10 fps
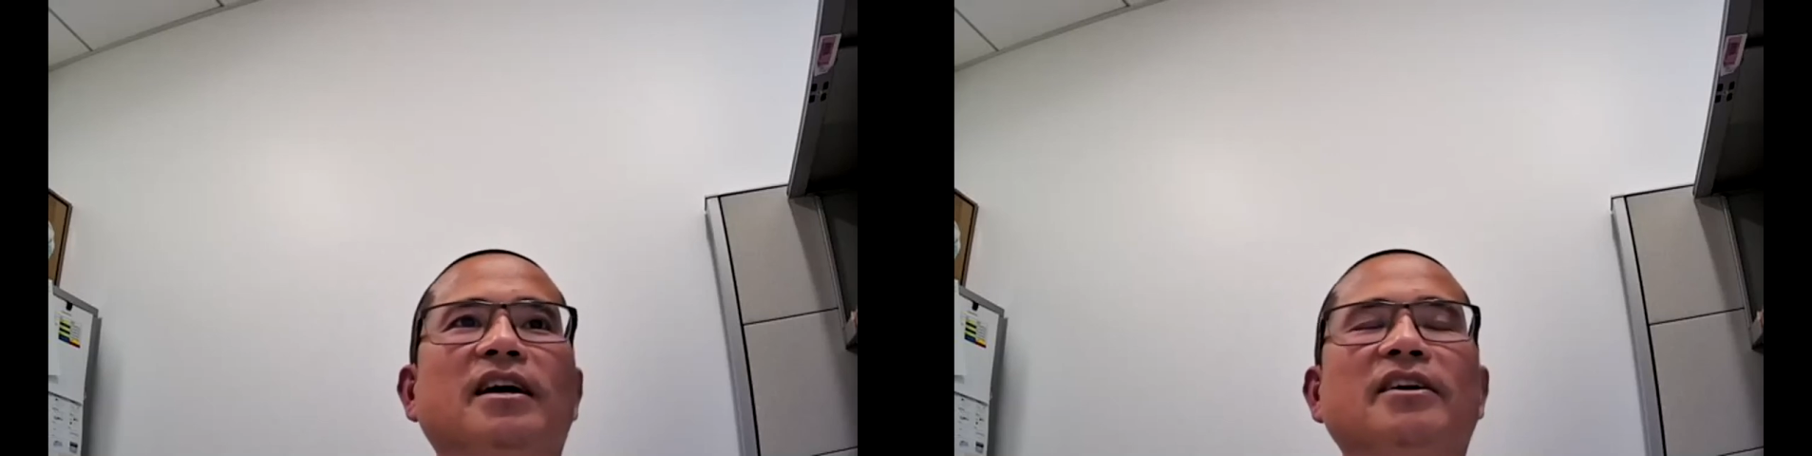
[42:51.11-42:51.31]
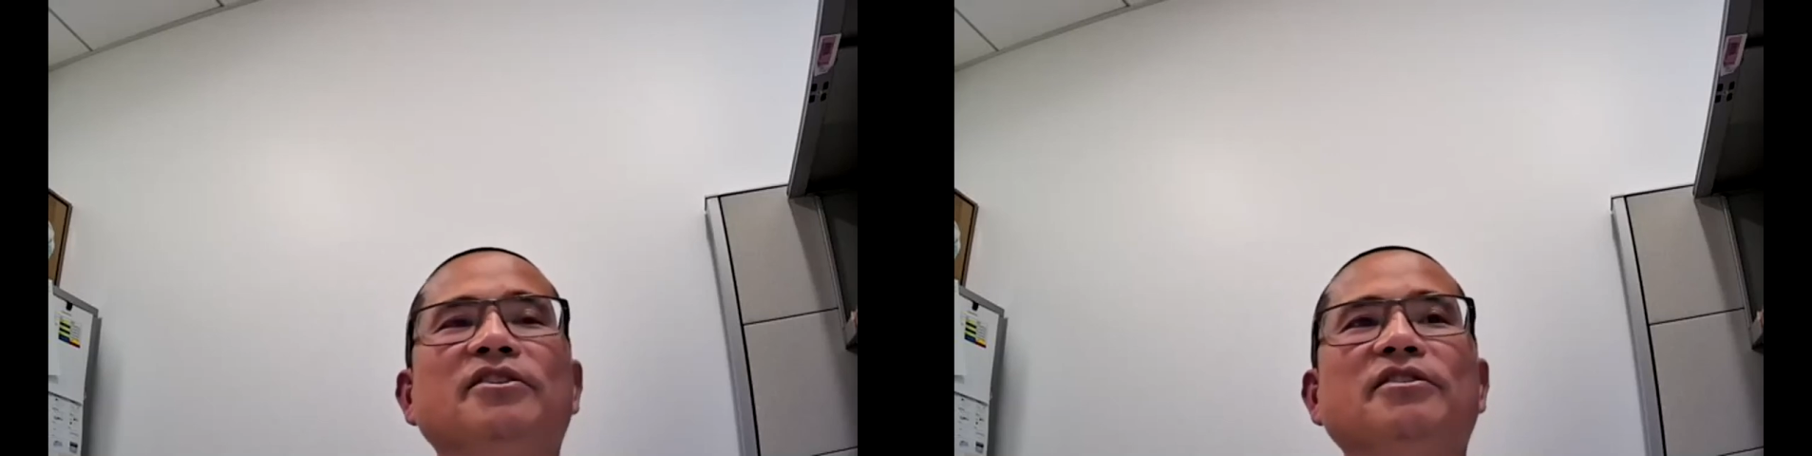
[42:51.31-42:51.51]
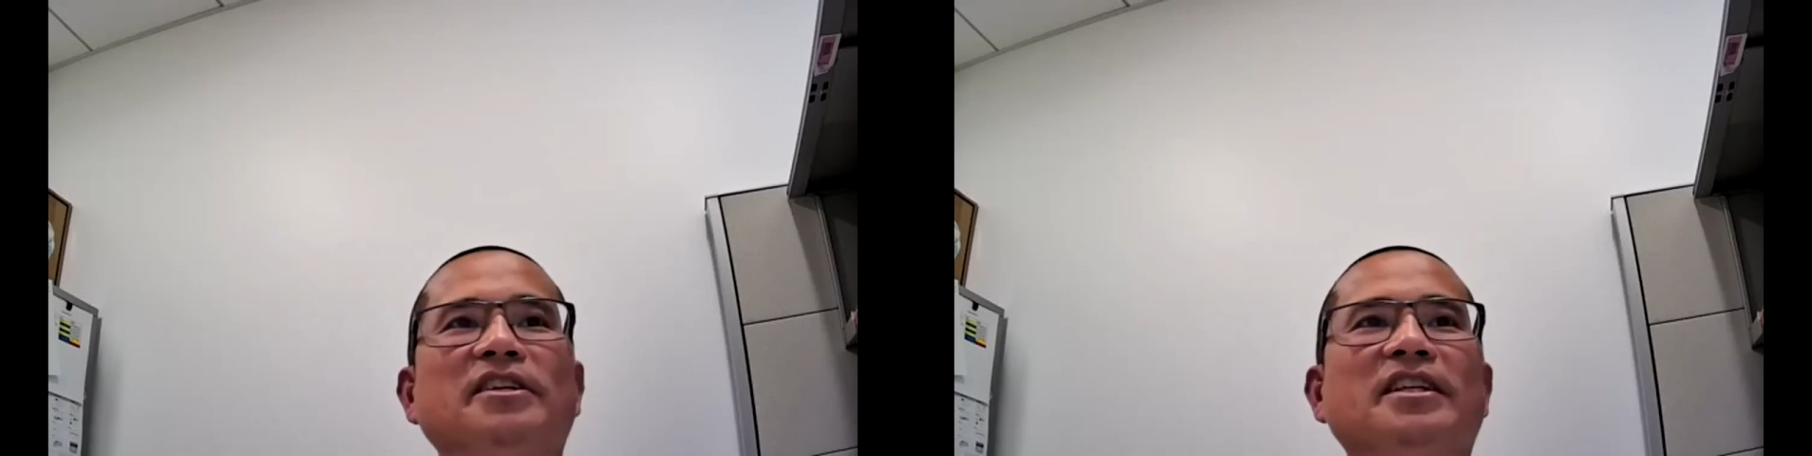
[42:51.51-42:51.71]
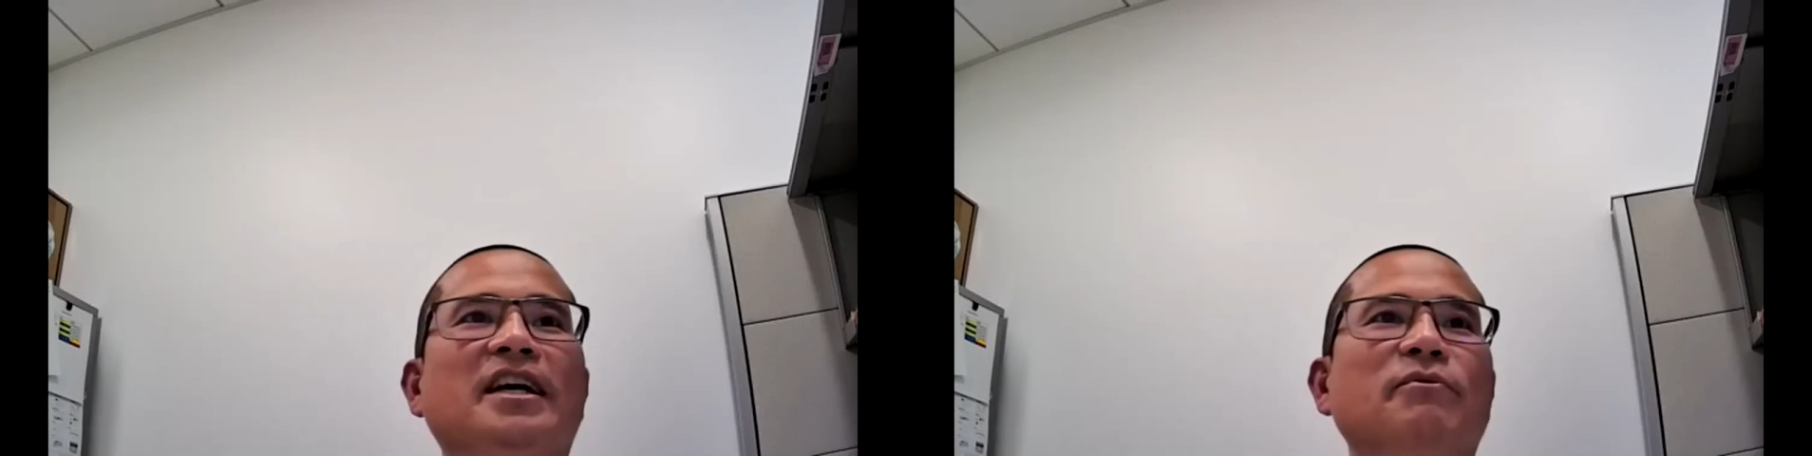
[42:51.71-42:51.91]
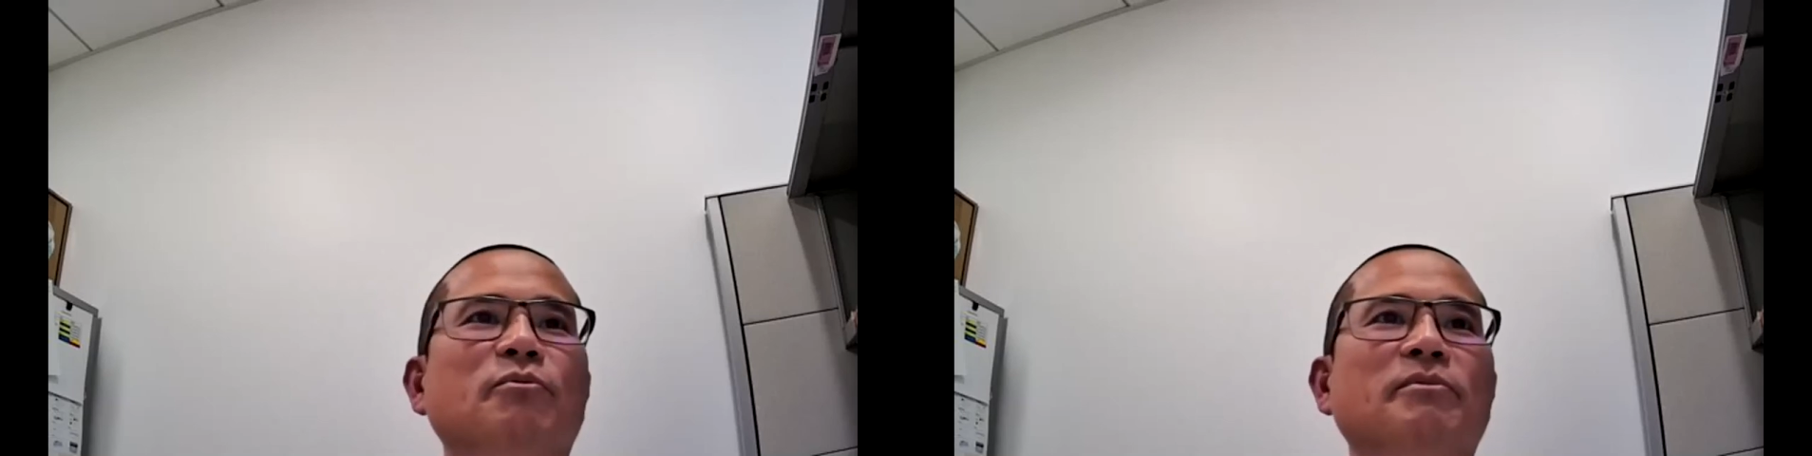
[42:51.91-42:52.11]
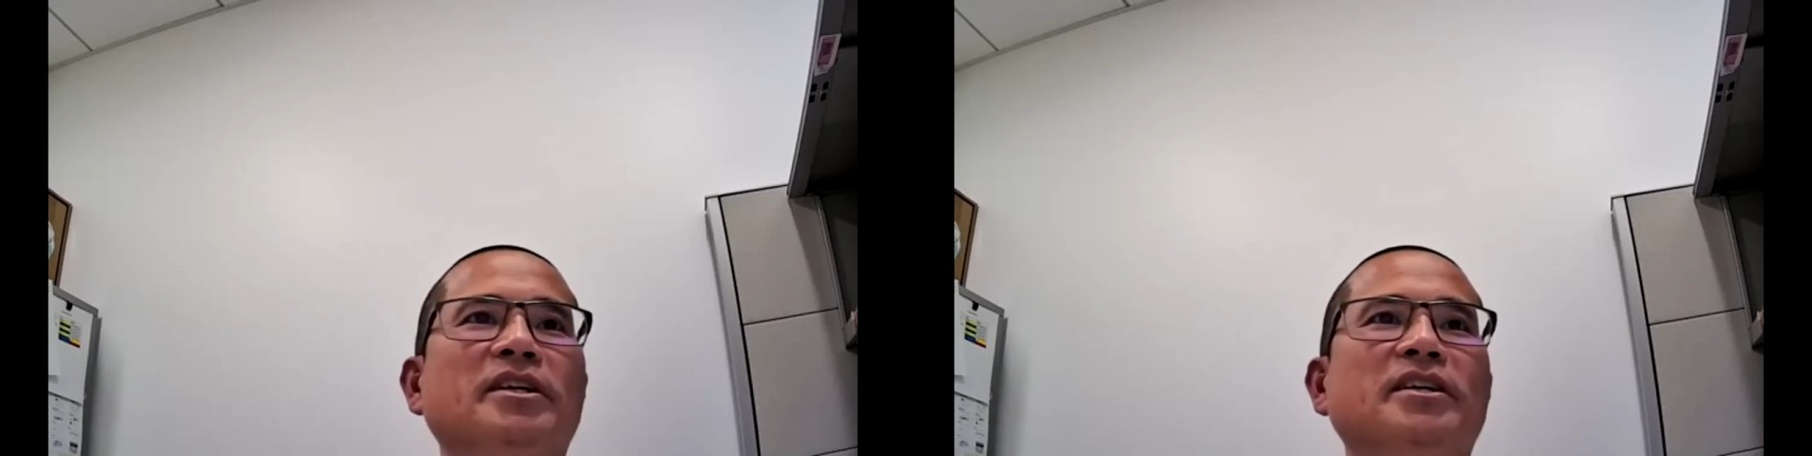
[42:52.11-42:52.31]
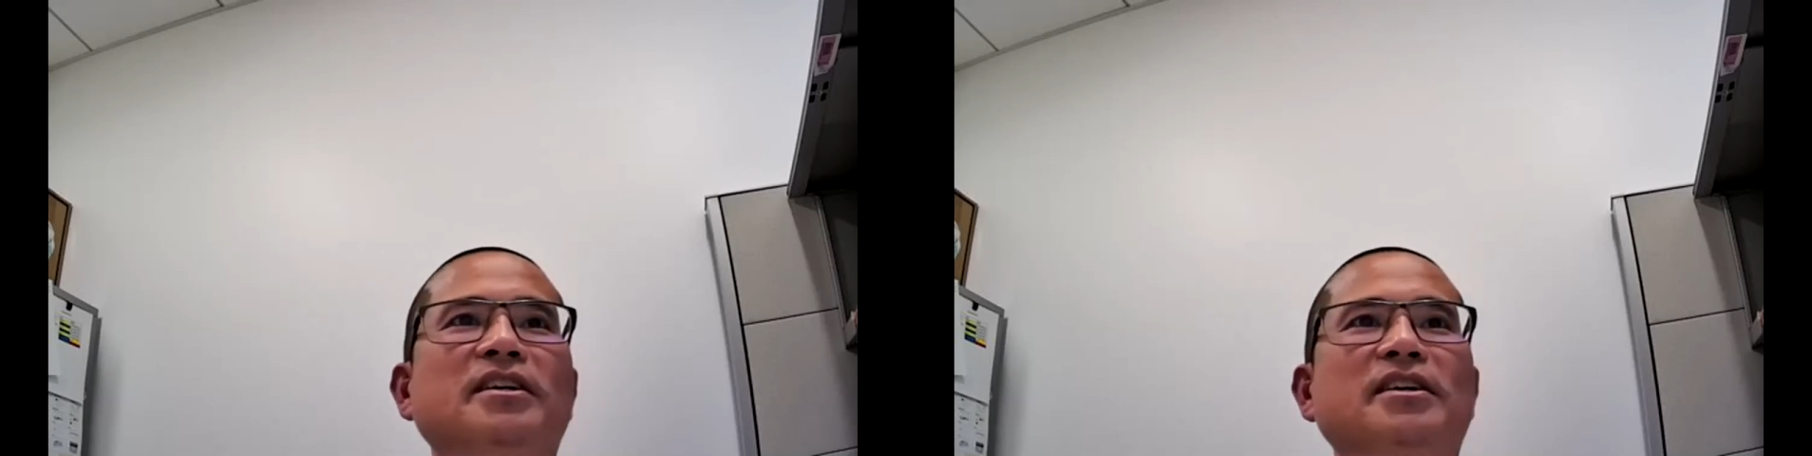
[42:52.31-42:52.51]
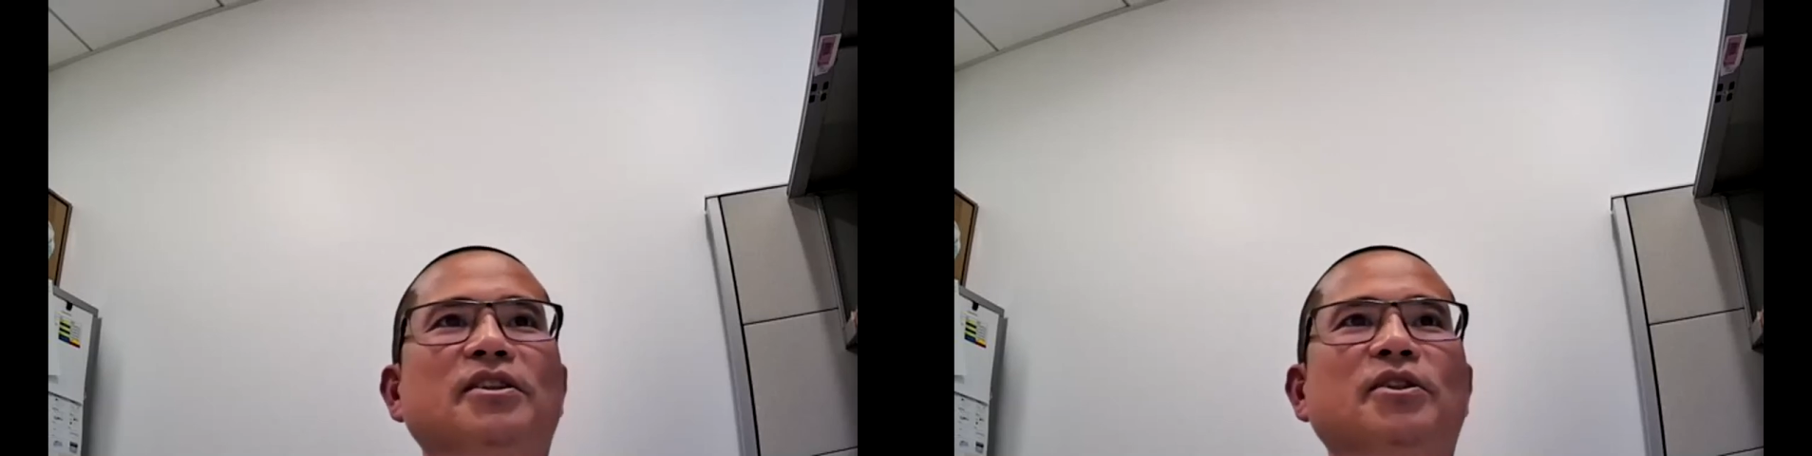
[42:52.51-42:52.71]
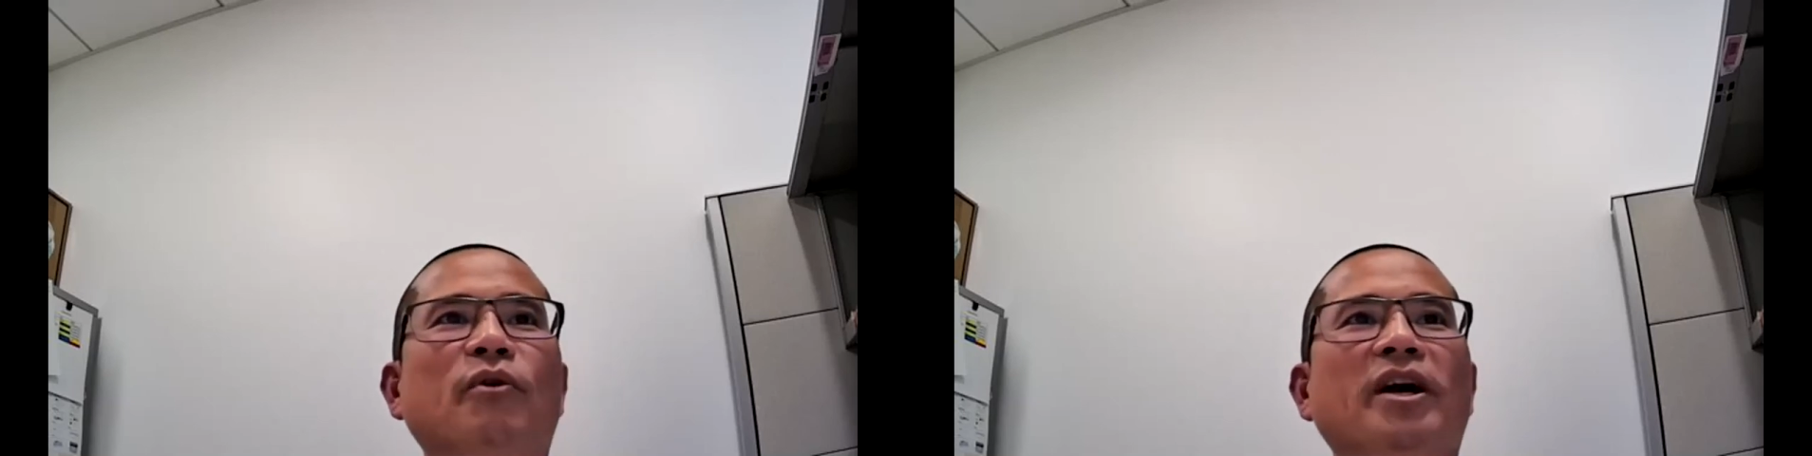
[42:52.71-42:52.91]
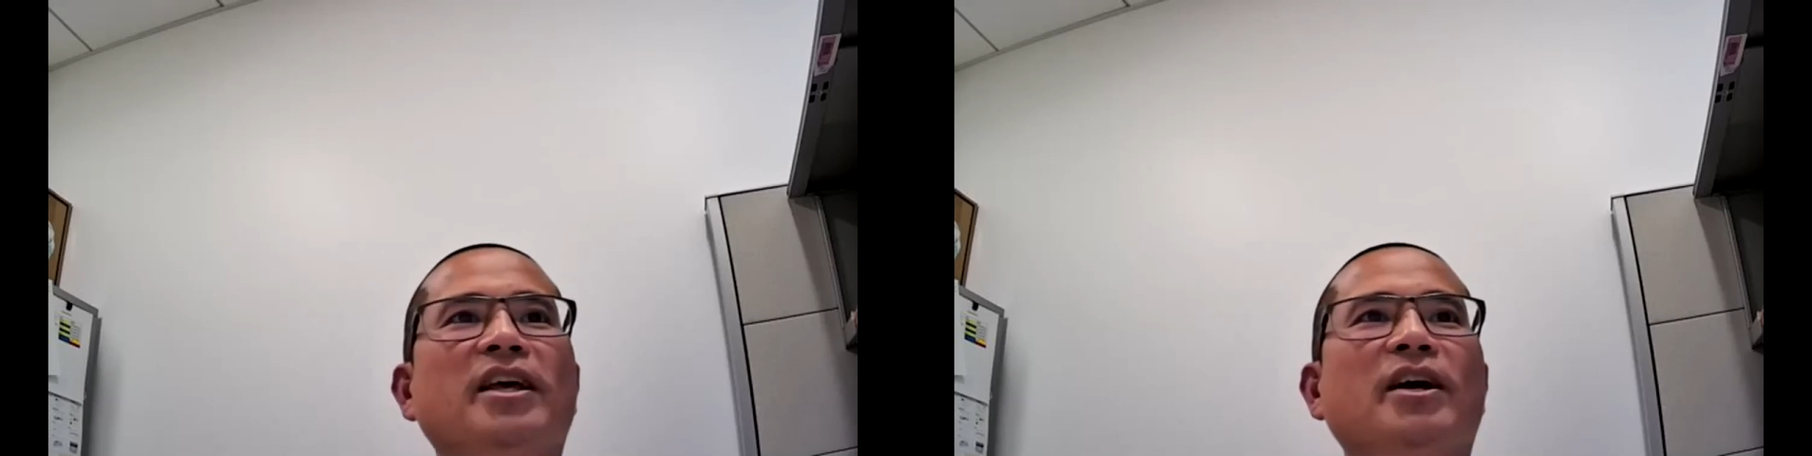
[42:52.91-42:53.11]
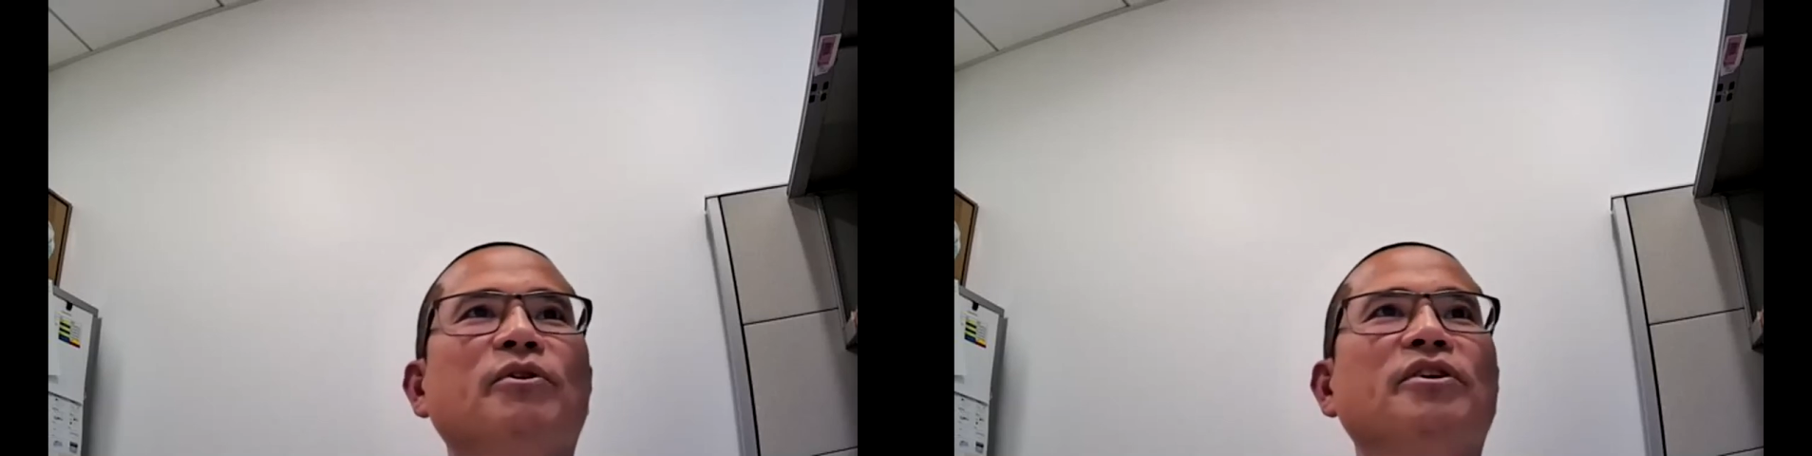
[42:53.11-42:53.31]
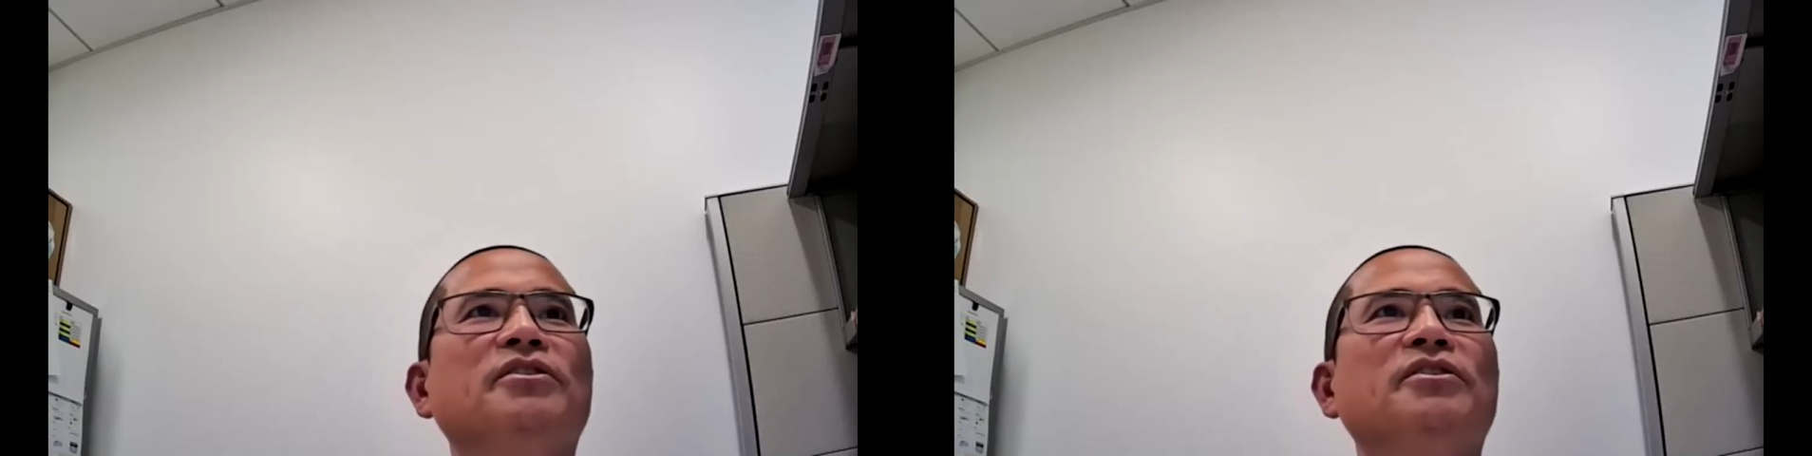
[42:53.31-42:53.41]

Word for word: So I think ideally that will be